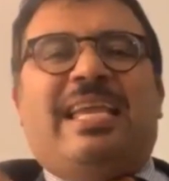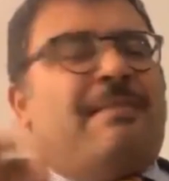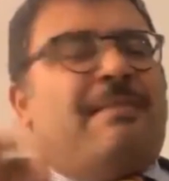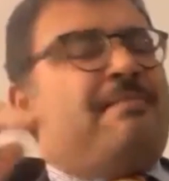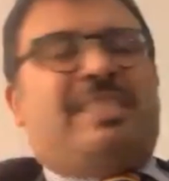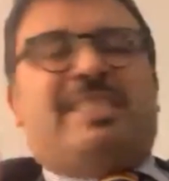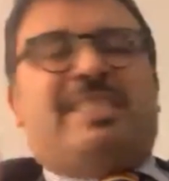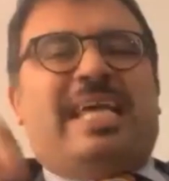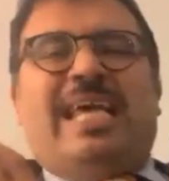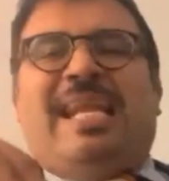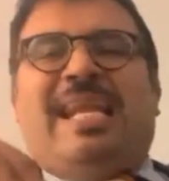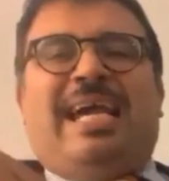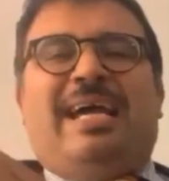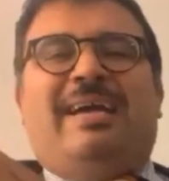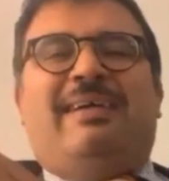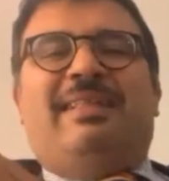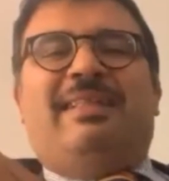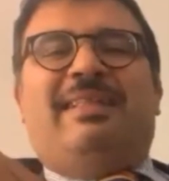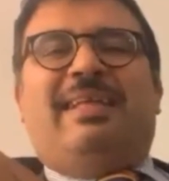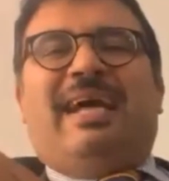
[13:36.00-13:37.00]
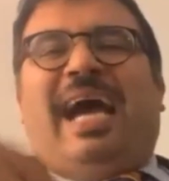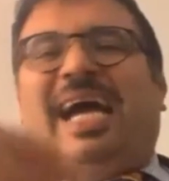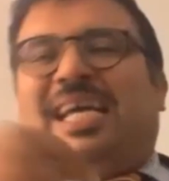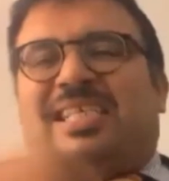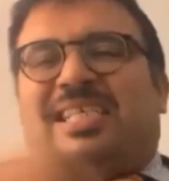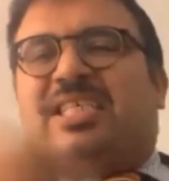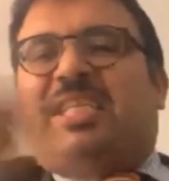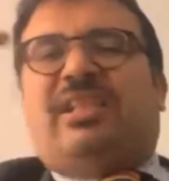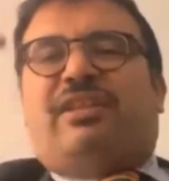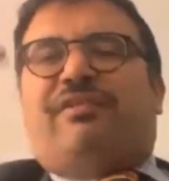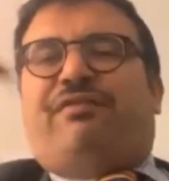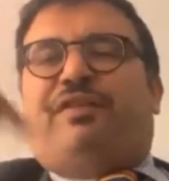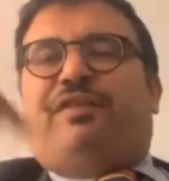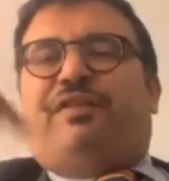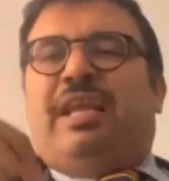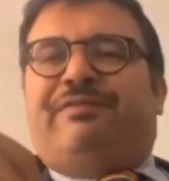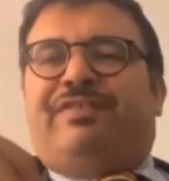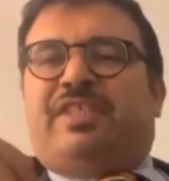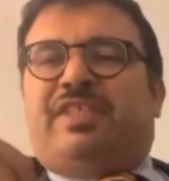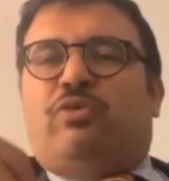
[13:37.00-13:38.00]
is something
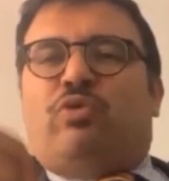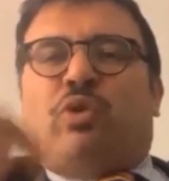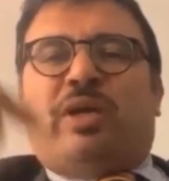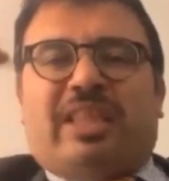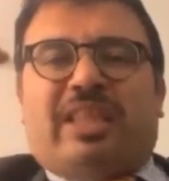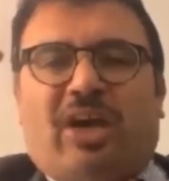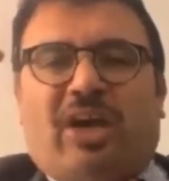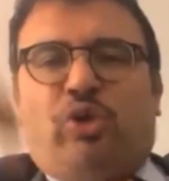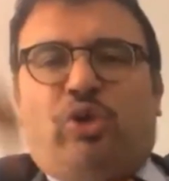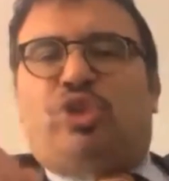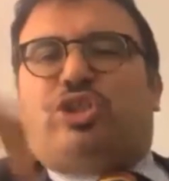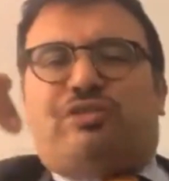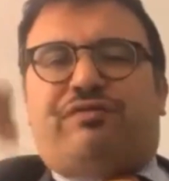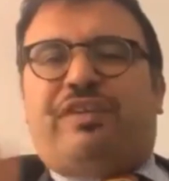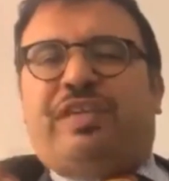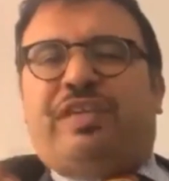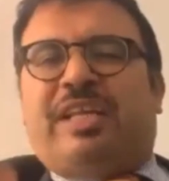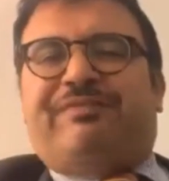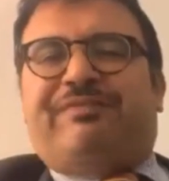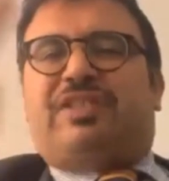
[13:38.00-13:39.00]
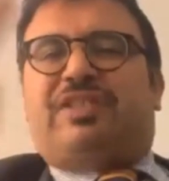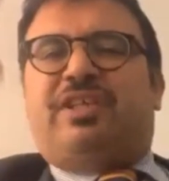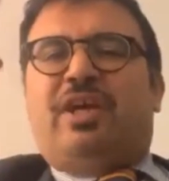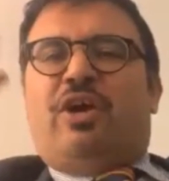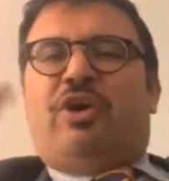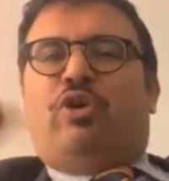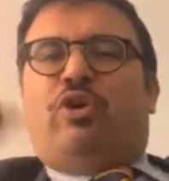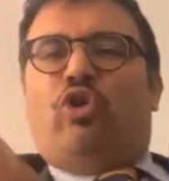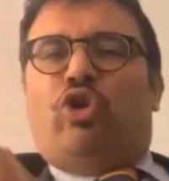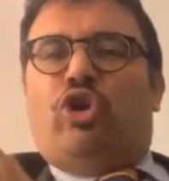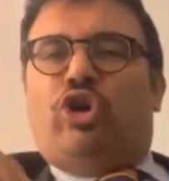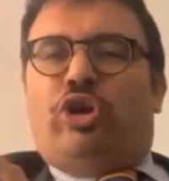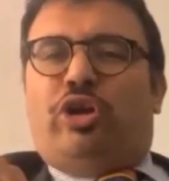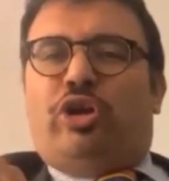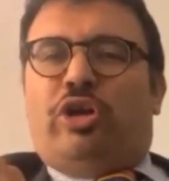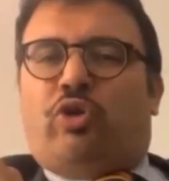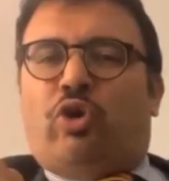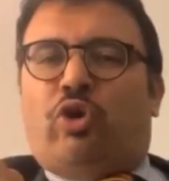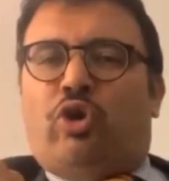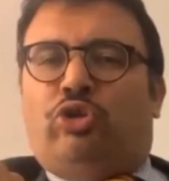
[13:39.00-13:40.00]
that is
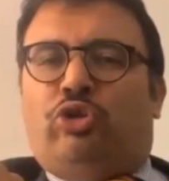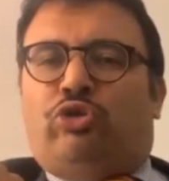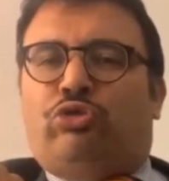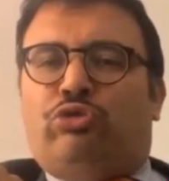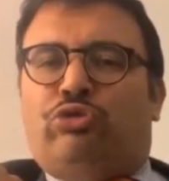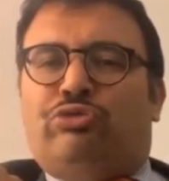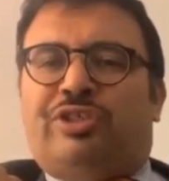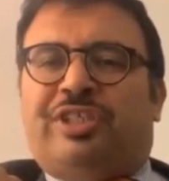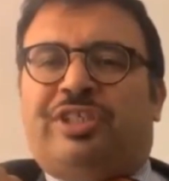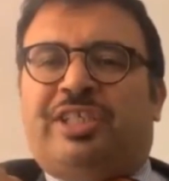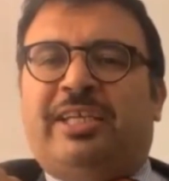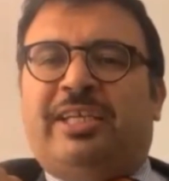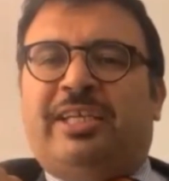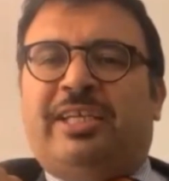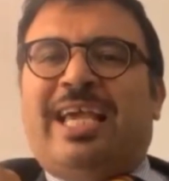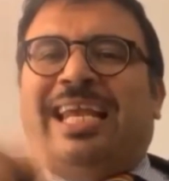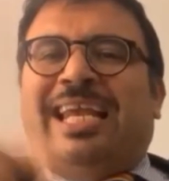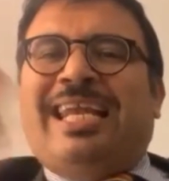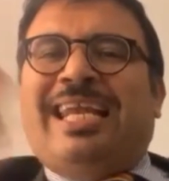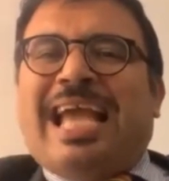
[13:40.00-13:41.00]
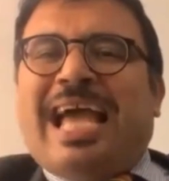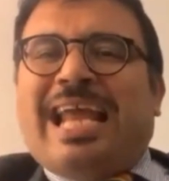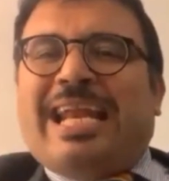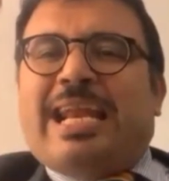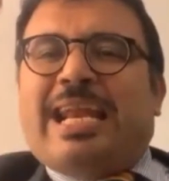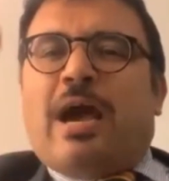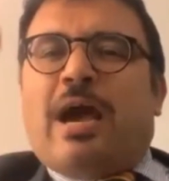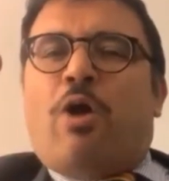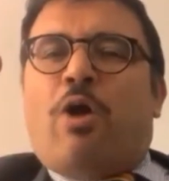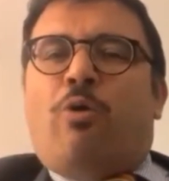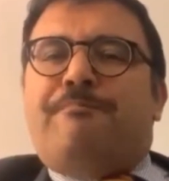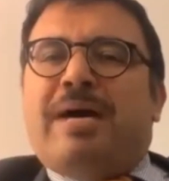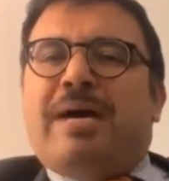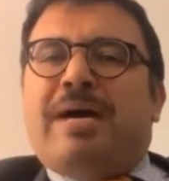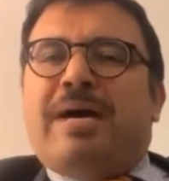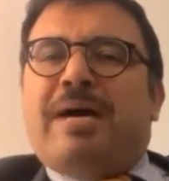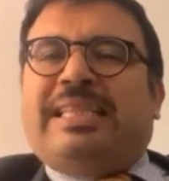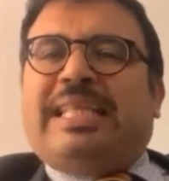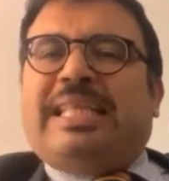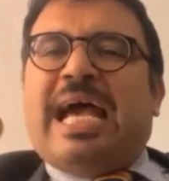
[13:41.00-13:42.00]
demeaning to
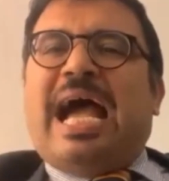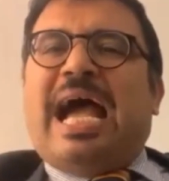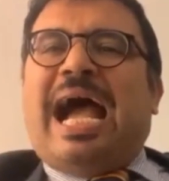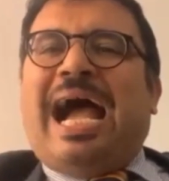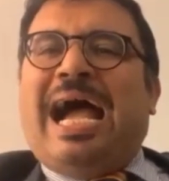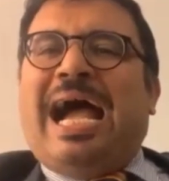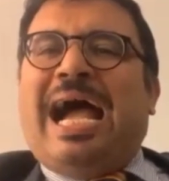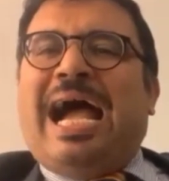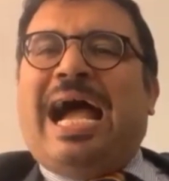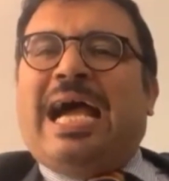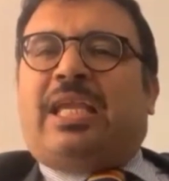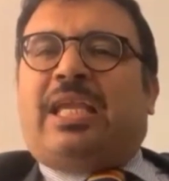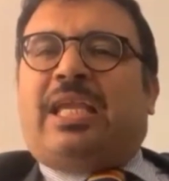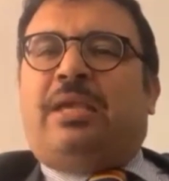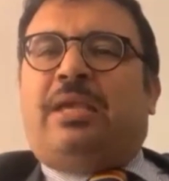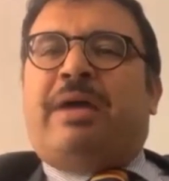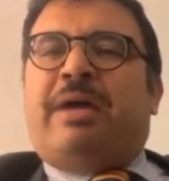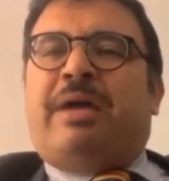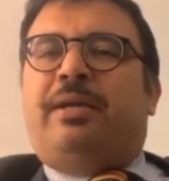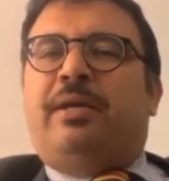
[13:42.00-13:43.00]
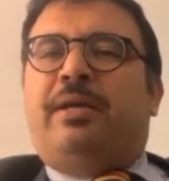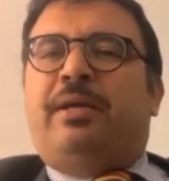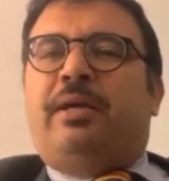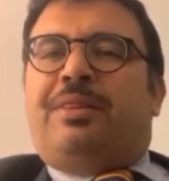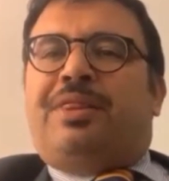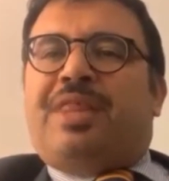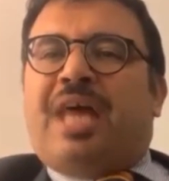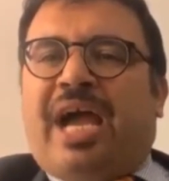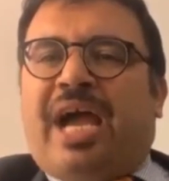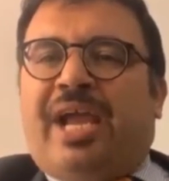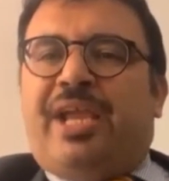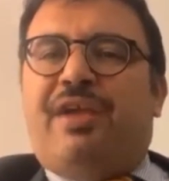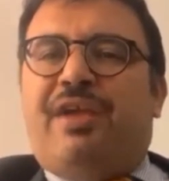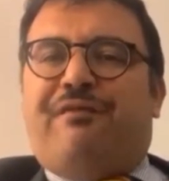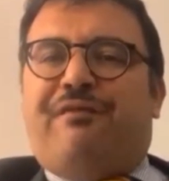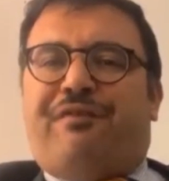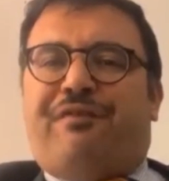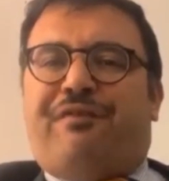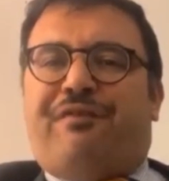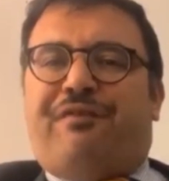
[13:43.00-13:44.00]
Tunisians, where he
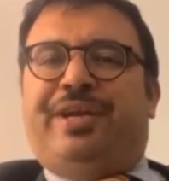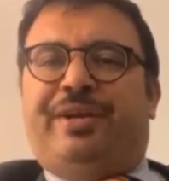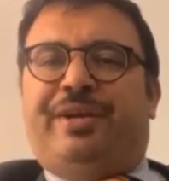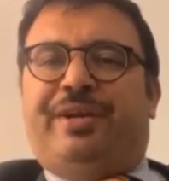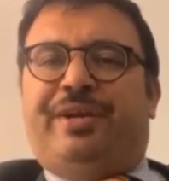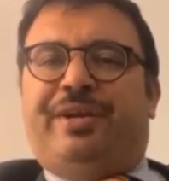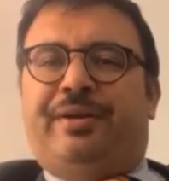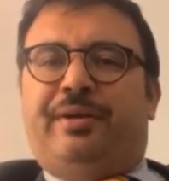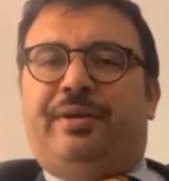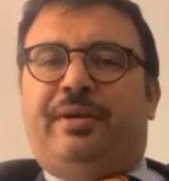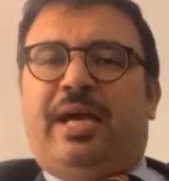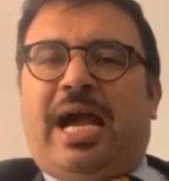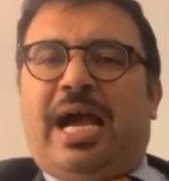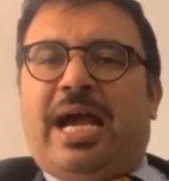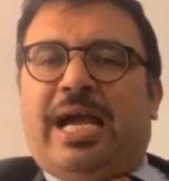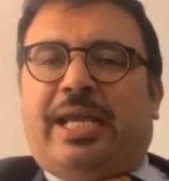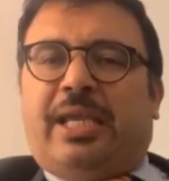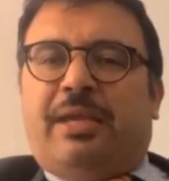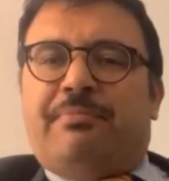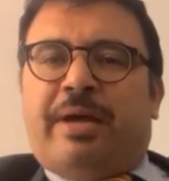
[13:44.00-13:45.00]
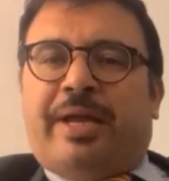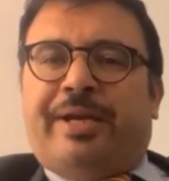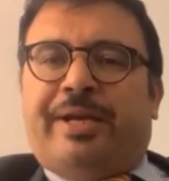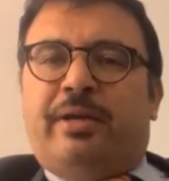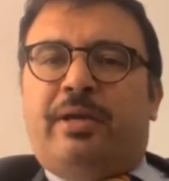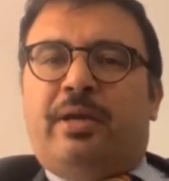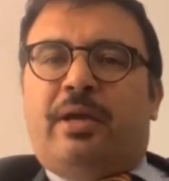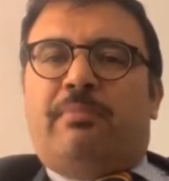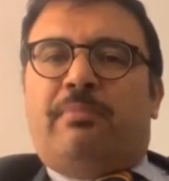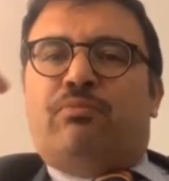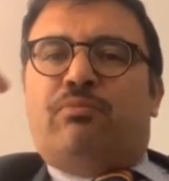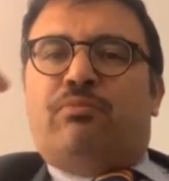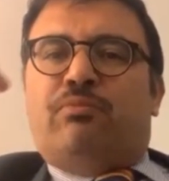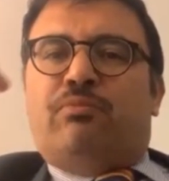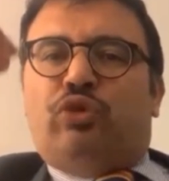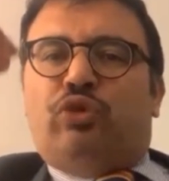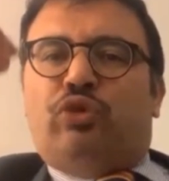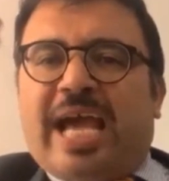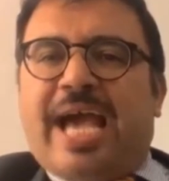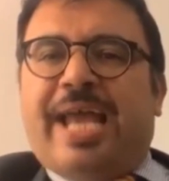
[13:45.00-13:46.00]
looked as a weak
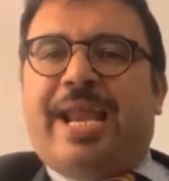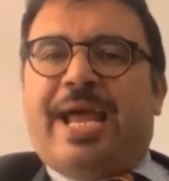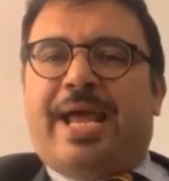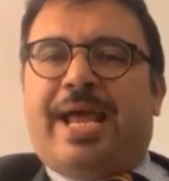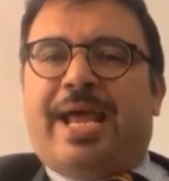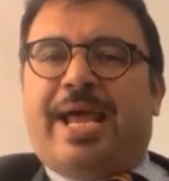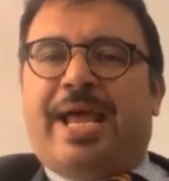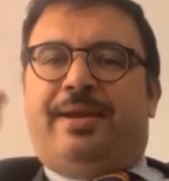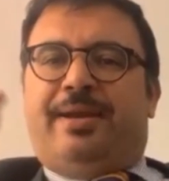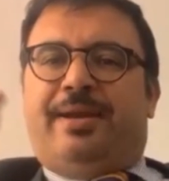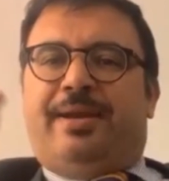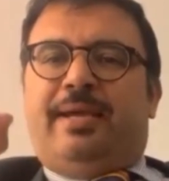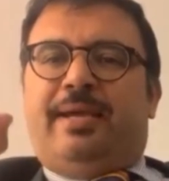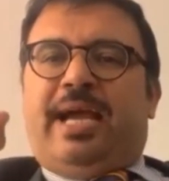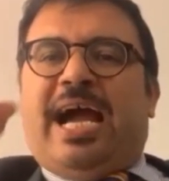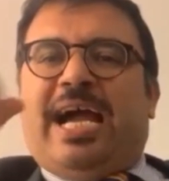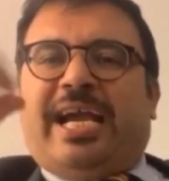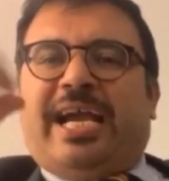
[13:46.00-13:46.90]
president,